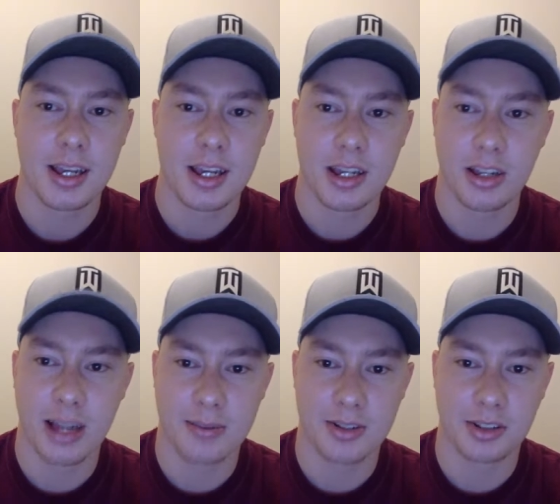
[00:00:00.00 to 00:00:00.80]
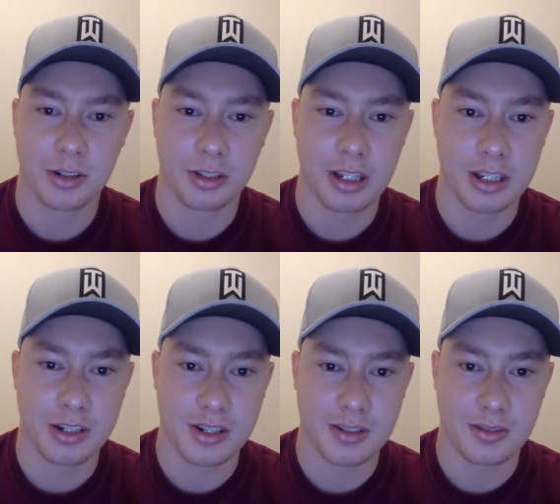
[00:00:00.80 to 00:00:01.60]
he'll absolutely
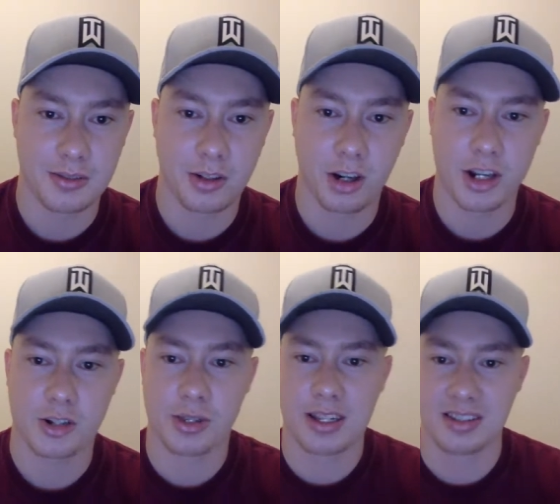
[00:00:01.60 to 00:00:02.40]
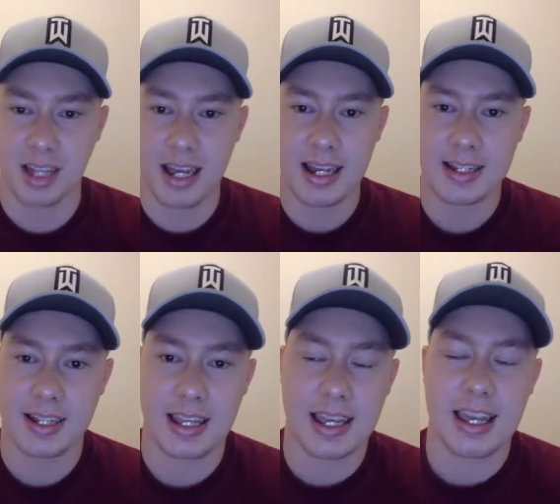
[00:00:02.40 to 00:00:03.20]
just crush with his legs.
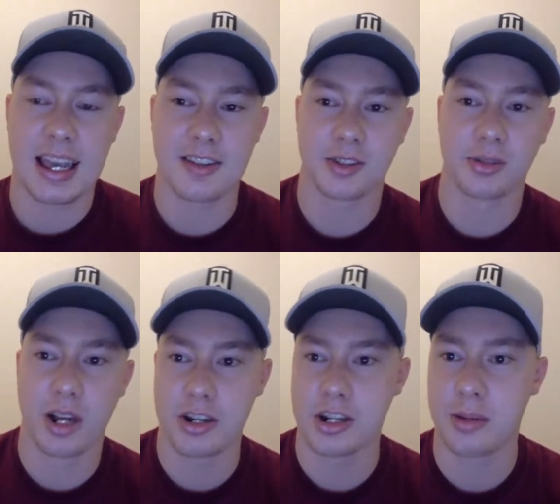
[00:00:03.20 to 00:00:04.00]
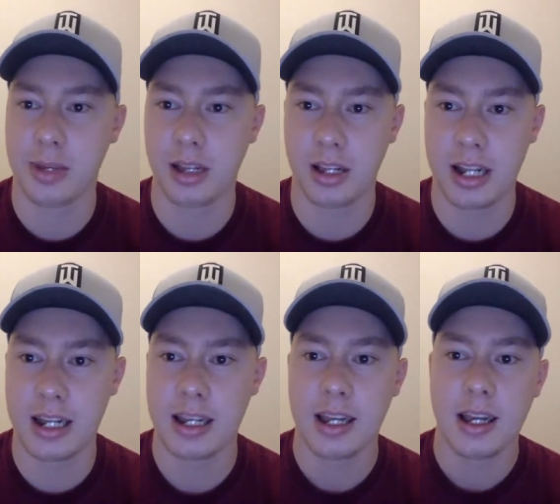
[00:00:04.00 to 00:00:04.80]
He has the rushing
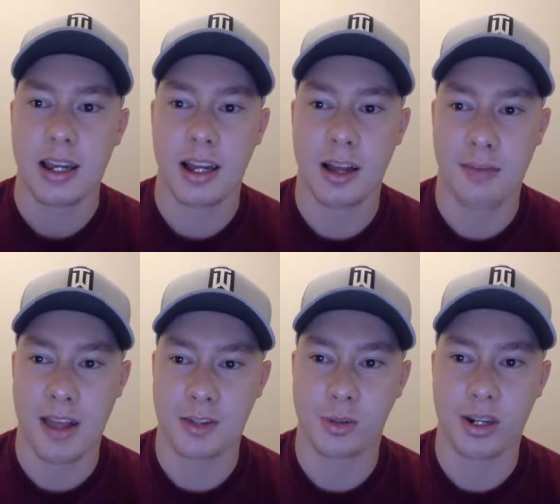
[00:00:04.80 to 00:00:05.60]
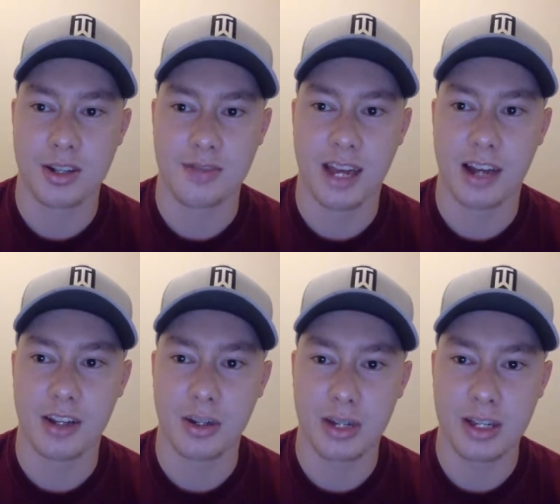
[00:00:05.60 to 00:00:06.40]
ability. That's where his
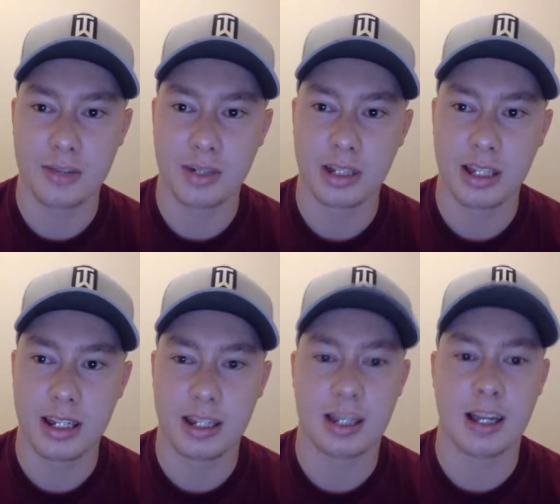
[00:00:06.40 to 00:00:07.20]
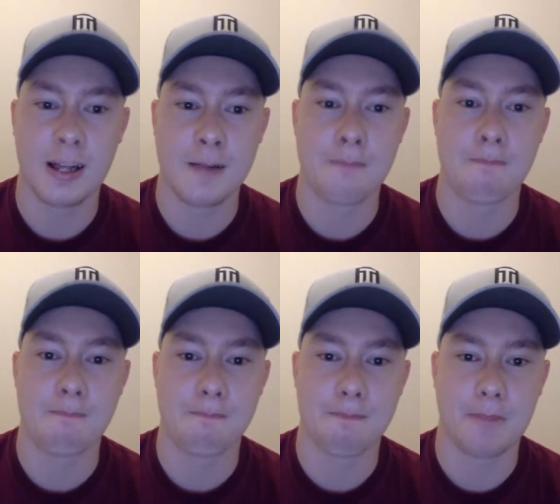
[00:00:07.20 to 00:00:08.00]
value is really.
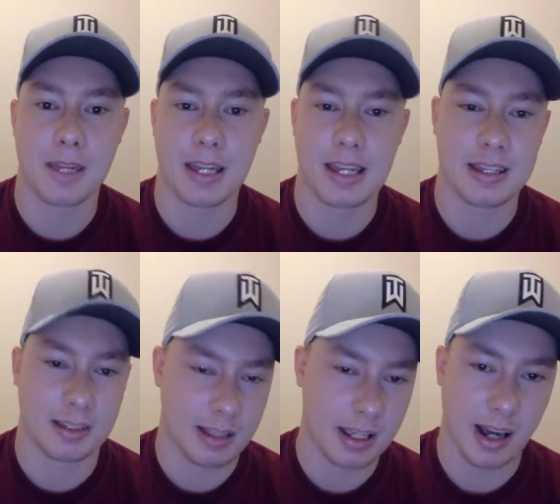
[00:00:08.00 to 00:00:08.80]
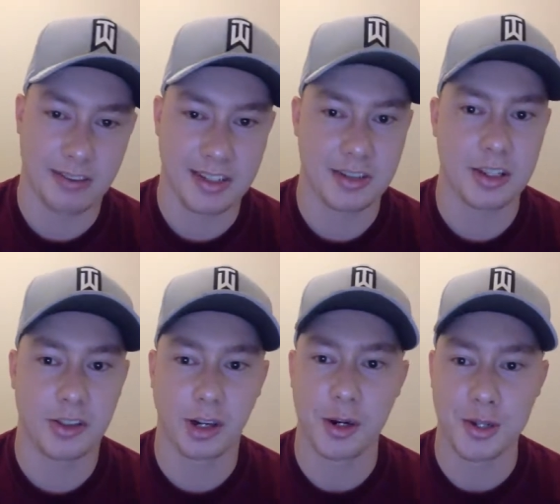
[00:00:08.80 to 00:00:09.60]
He obviously
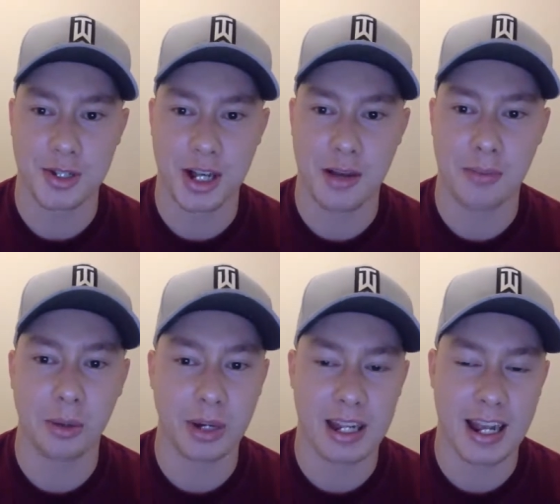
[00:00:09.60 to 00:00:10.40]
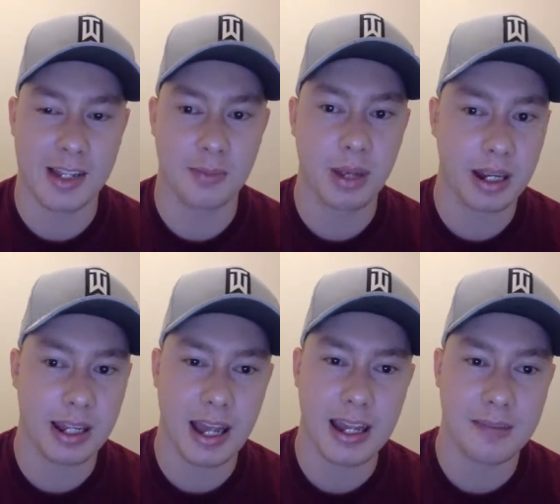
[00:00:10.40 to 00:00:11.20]
throws some, but when he has big
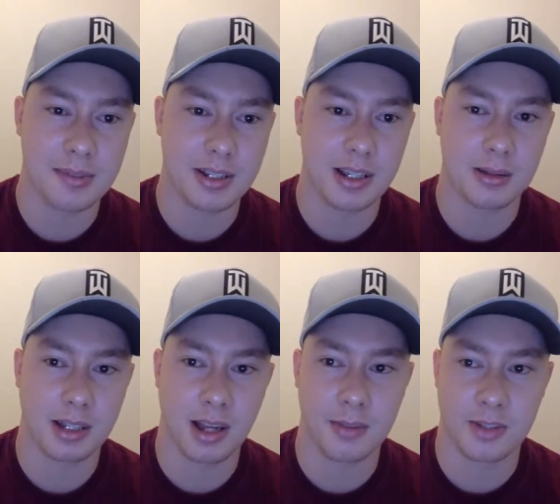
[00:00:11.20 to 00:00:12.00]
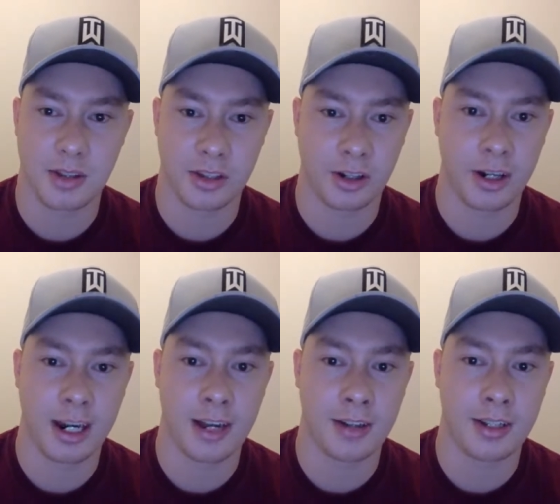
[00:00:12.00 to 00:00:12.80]
games, it comes on the
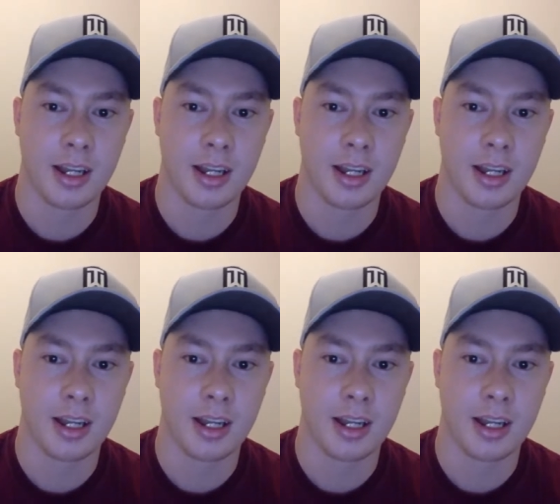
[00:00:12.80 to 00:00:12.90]
ground.